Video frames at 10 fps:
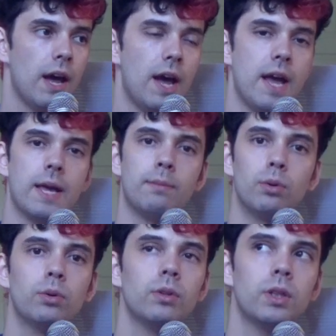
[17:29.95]

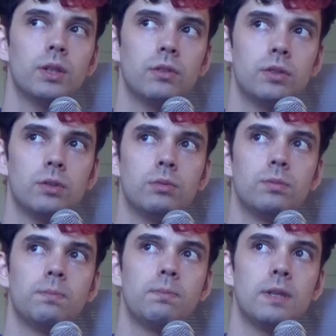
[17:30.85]
able to
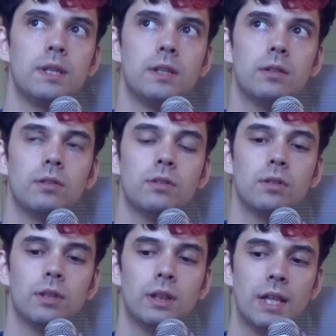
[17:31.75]
be
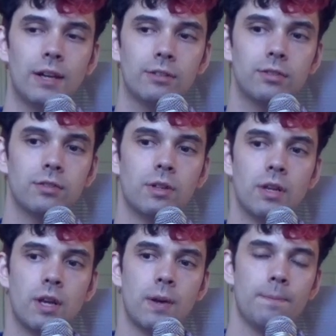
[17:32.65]
less
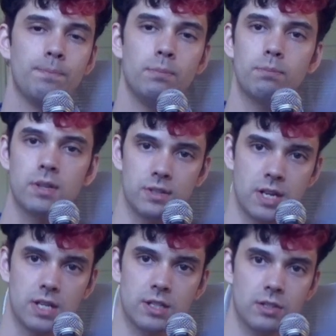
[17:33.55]

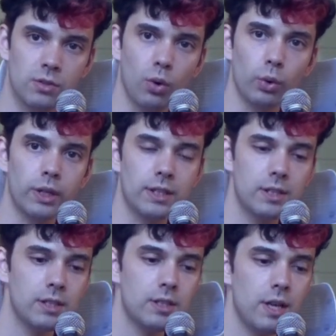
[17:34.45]
business
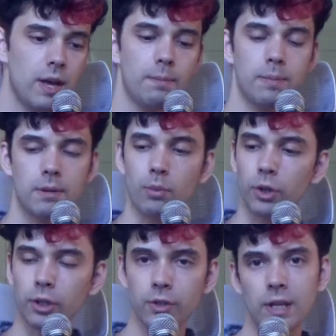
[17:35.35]
oriented and be more
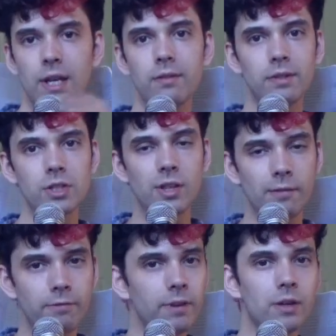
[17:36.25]
creative and just have
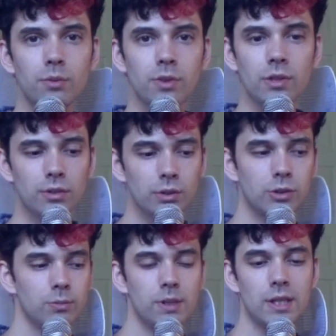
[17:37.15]
fun with the
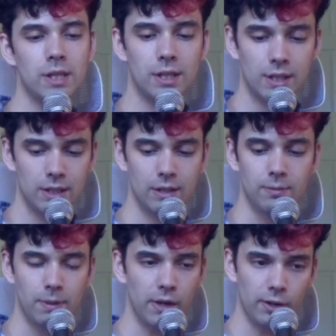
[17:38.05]
social media and
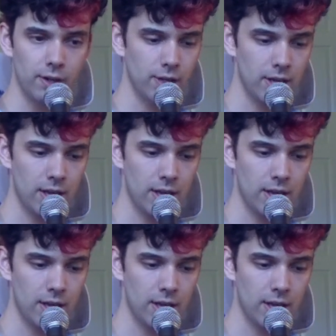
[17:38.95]
my art,